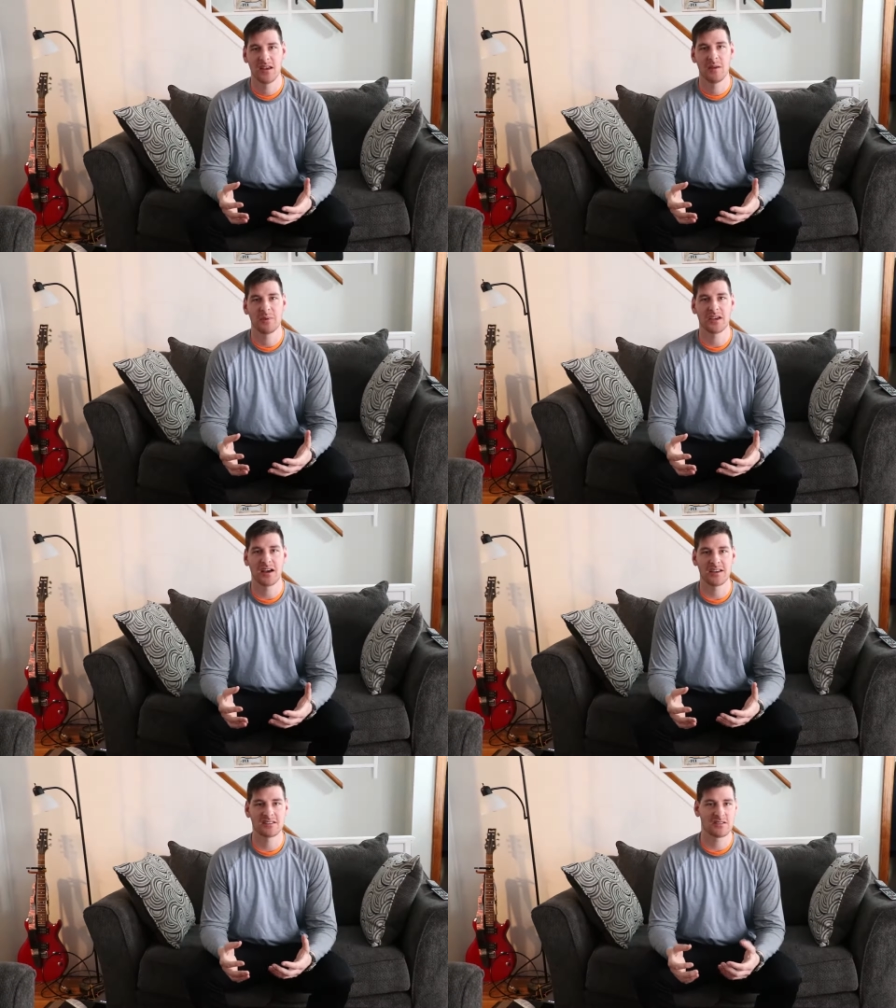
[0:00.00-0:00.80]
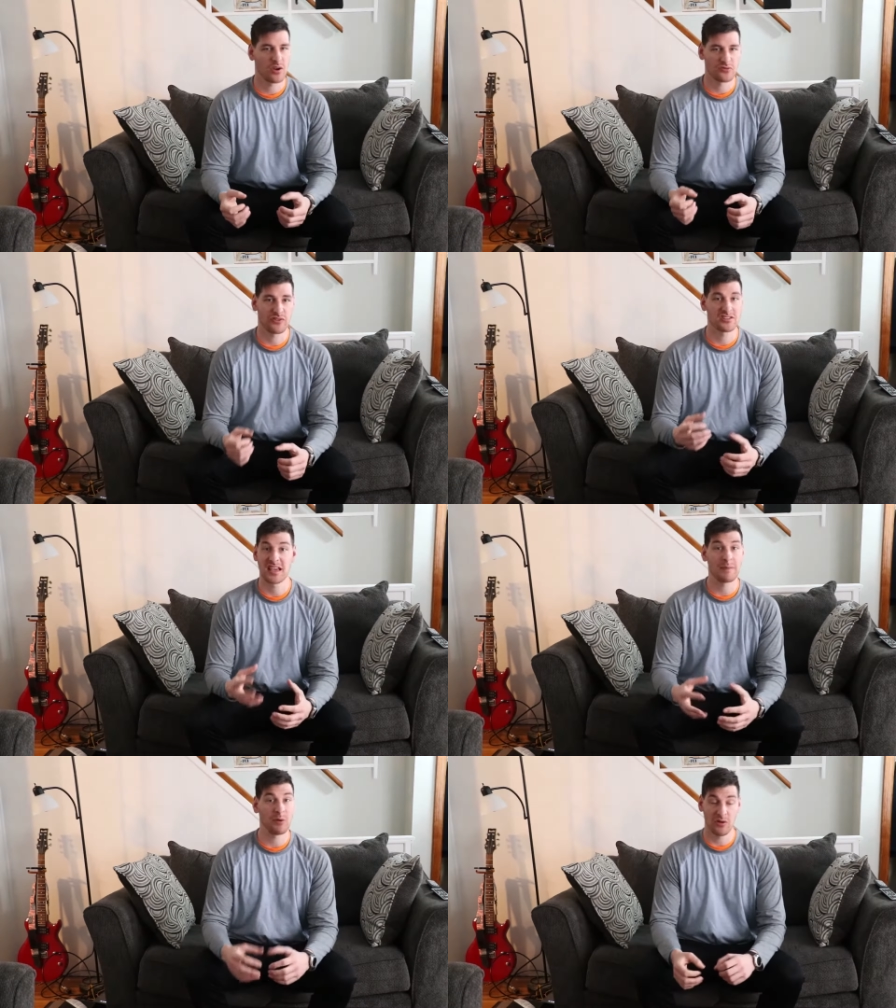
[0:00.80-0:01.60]
Because, you know, for
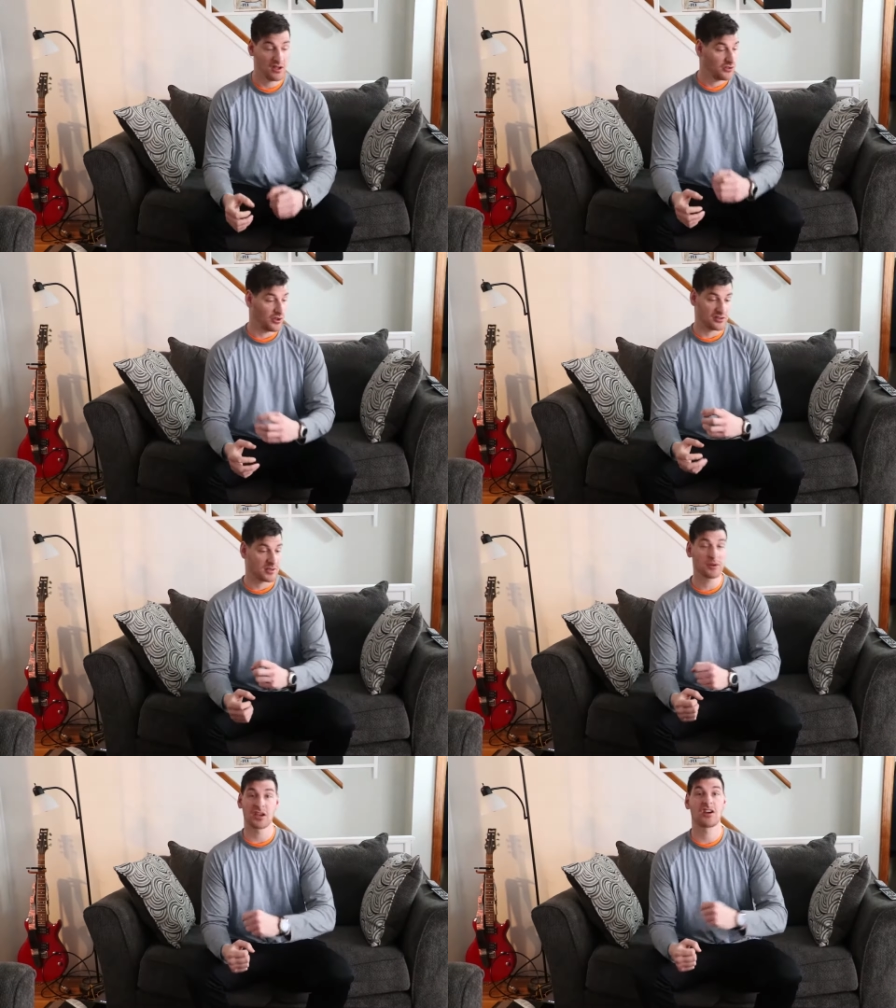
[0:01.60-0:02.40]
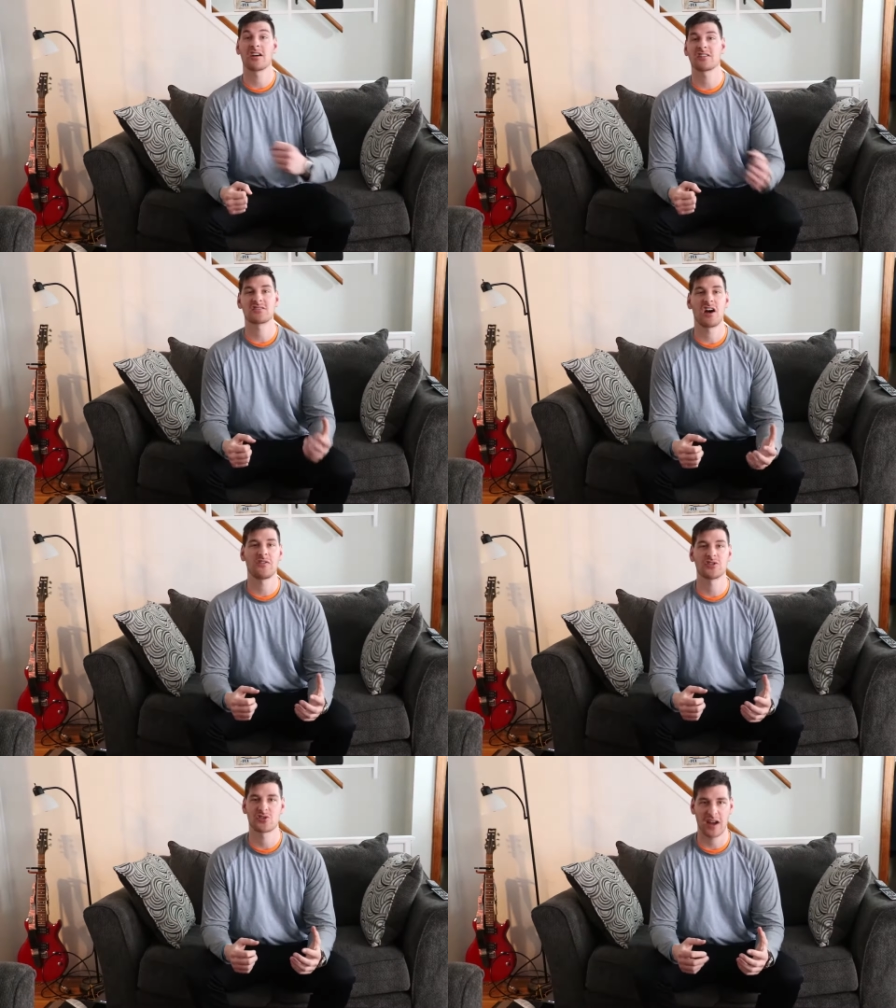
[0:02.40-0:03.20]
example, the, someone can cut us off
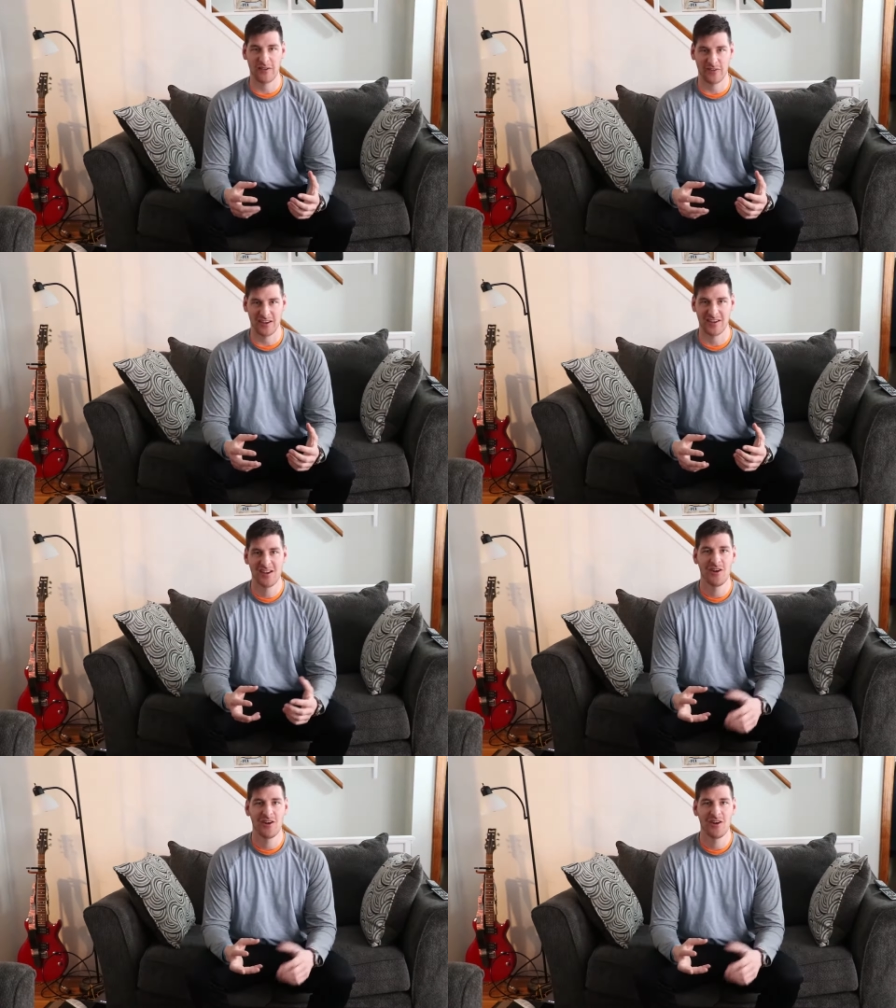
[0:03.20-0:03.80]
in traffic,